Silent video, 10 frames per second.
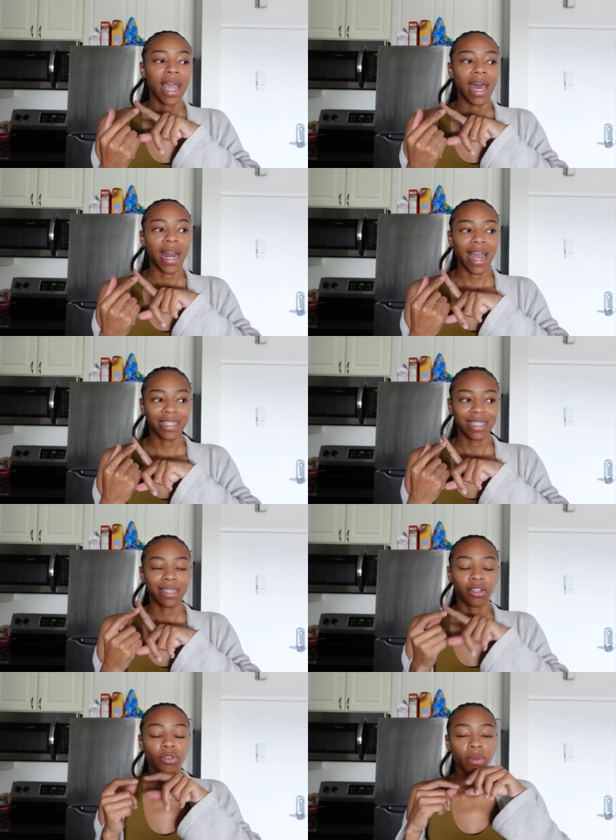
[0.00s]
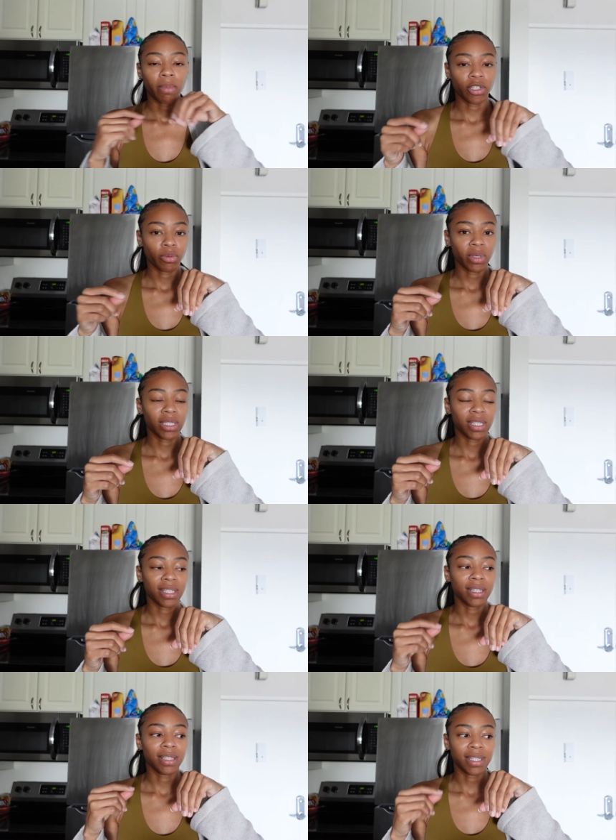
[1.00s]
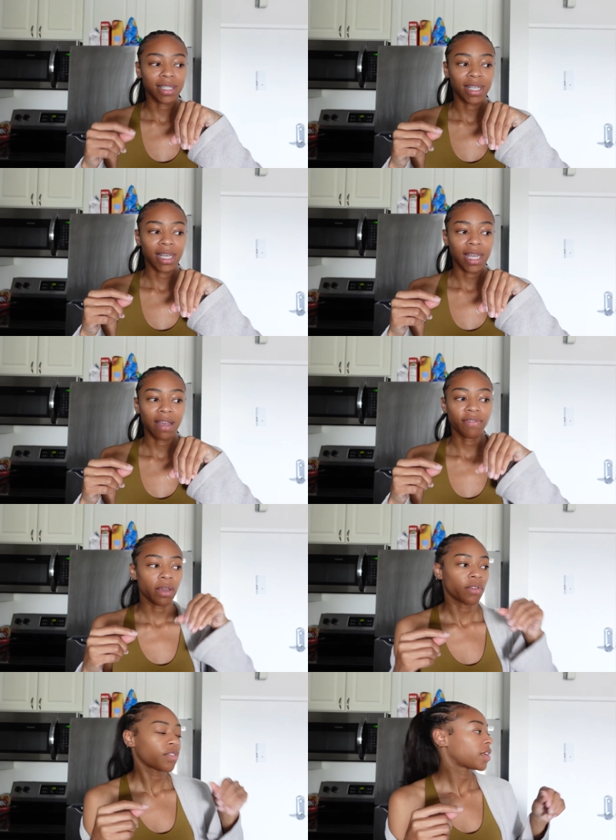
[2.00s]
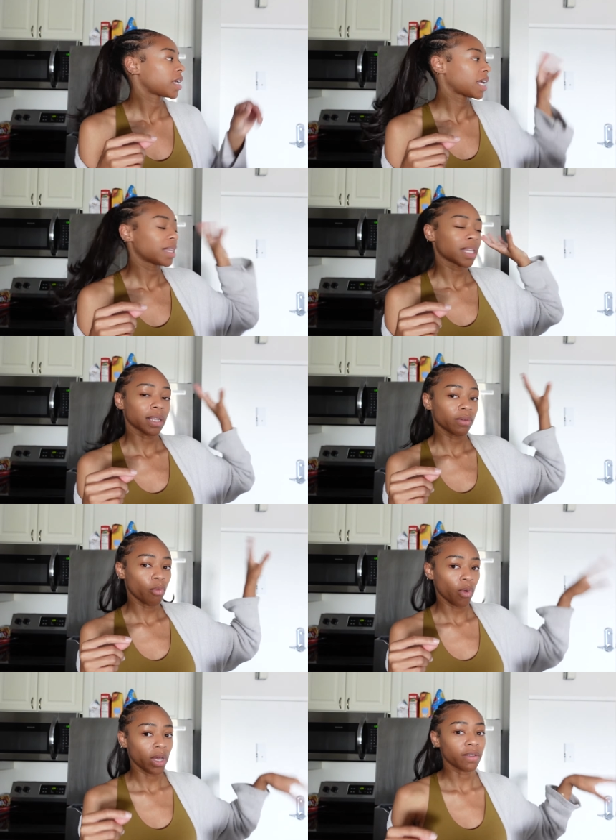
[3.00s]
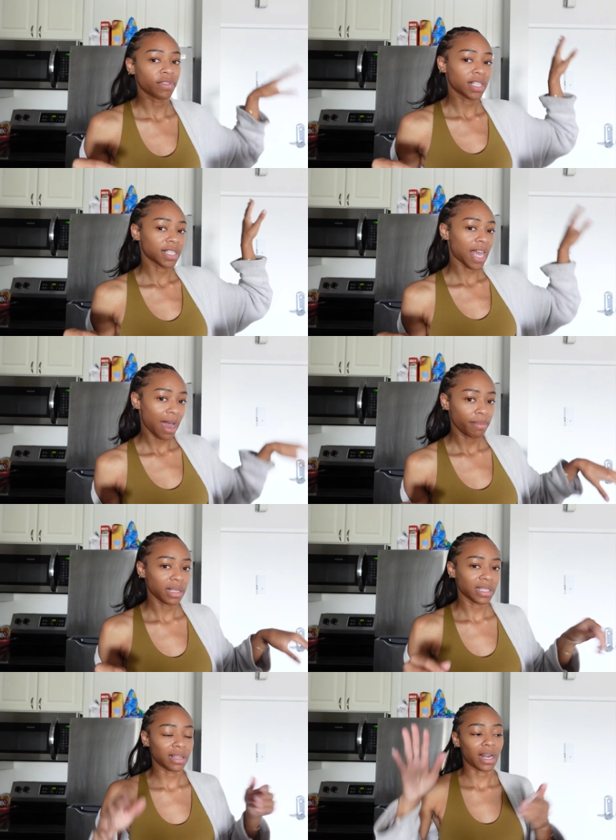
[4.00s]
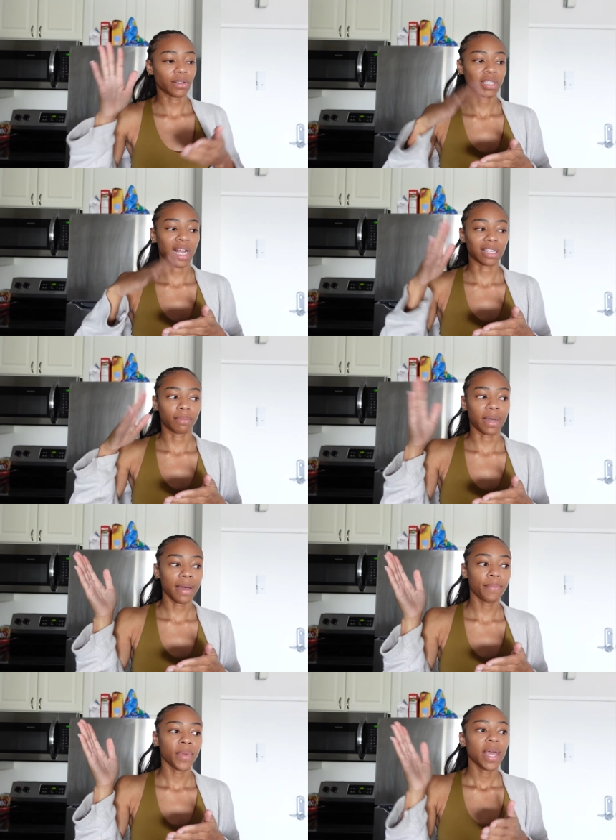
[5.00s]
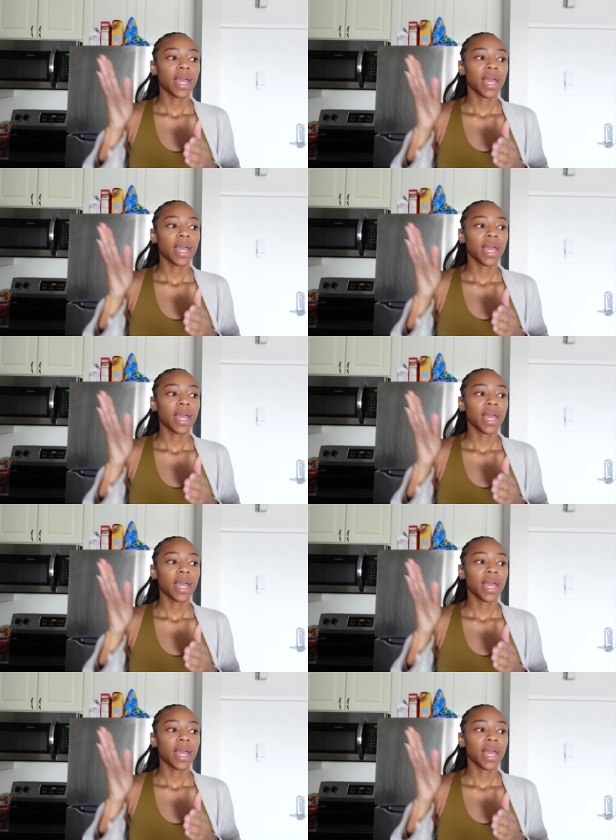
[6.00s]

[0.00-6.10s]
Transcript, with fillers: and I just need to do the measurements to see if they'll fit in one of these cabinets and then I'll stack them up